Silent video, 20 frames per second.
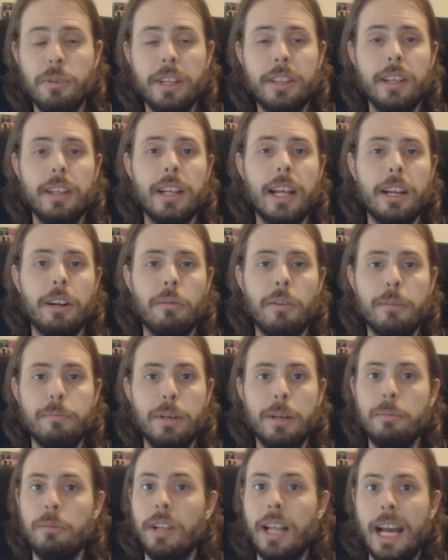with it. I don't want
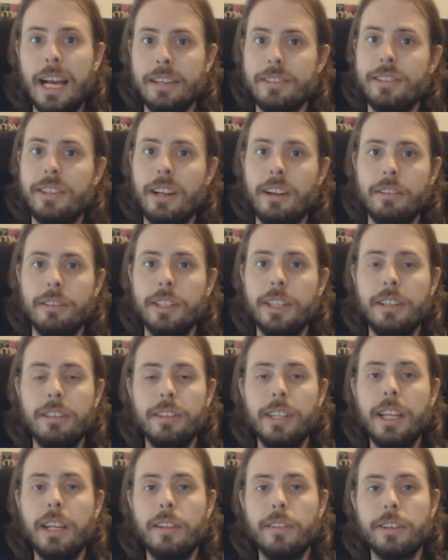people accidentally
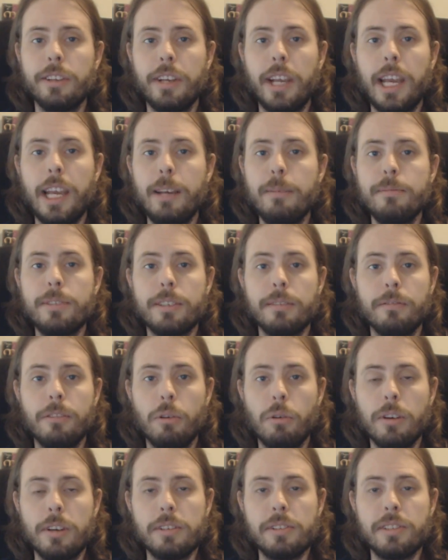deleting their games, of
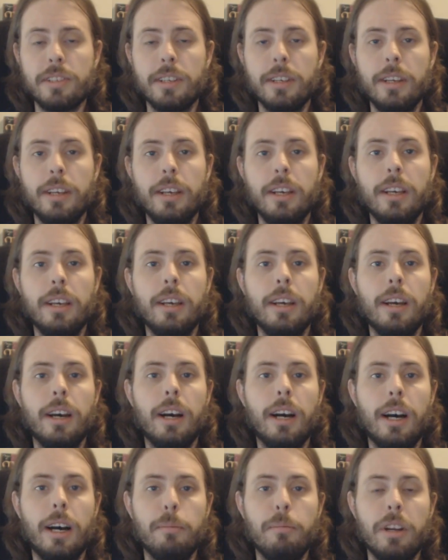course.
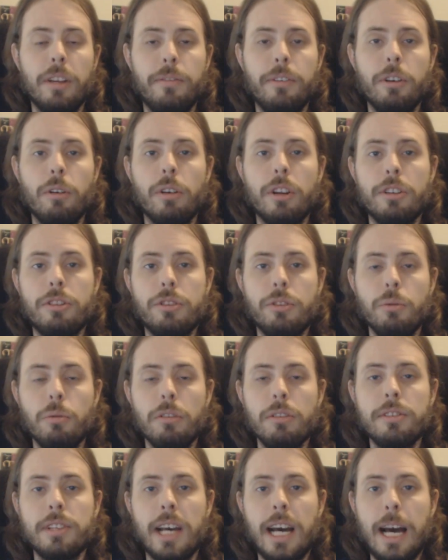But if you go to
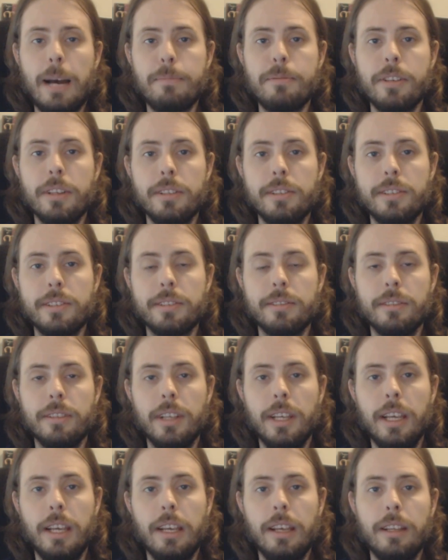Tools Options
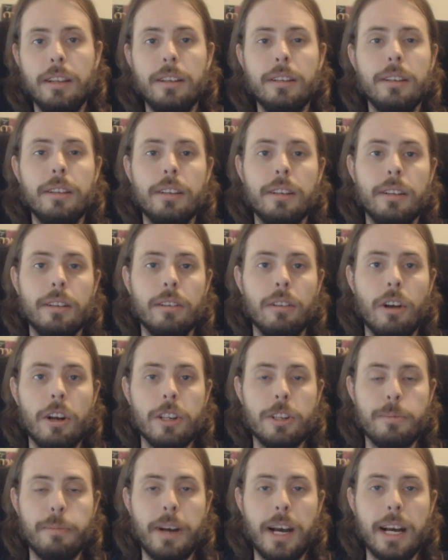in
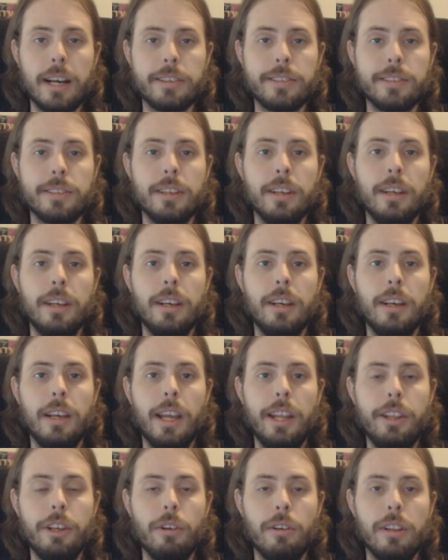LaunchBox
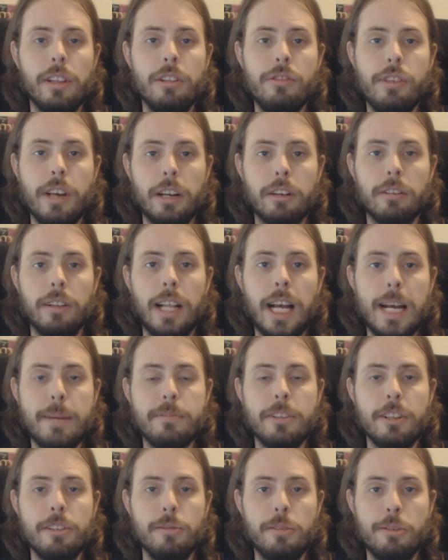and you go to the General
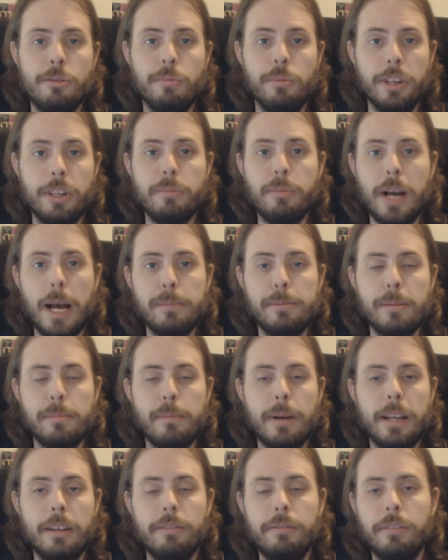Options, which pop up
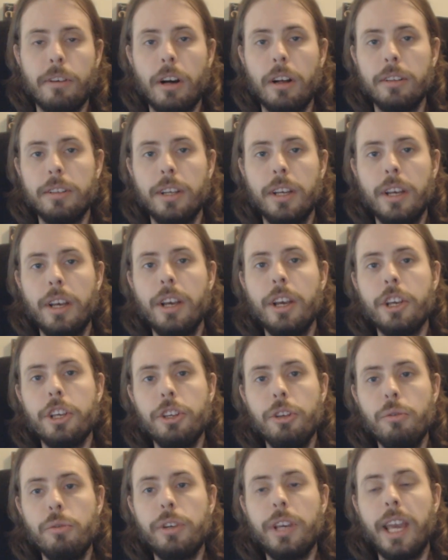by default,
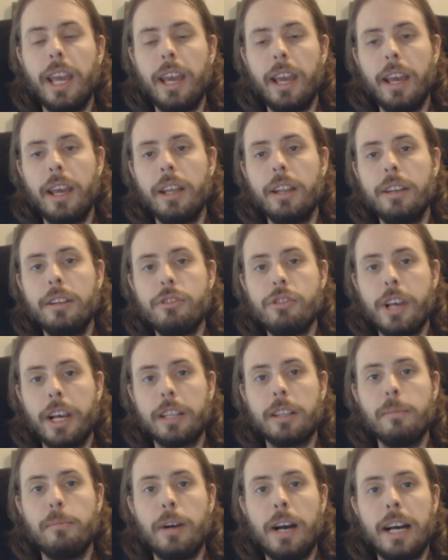you can
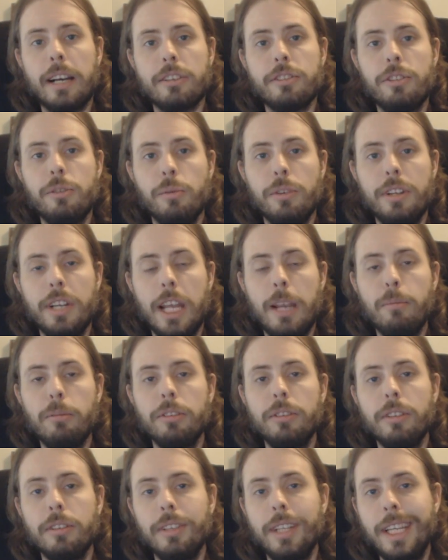check the box to
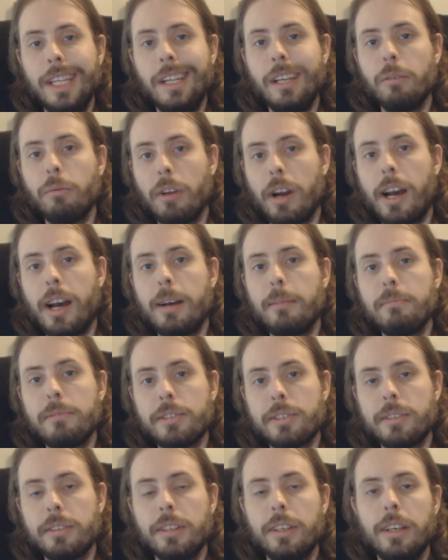enable deleting
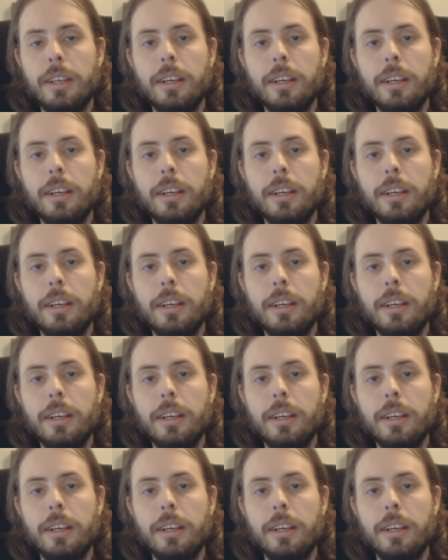ROMs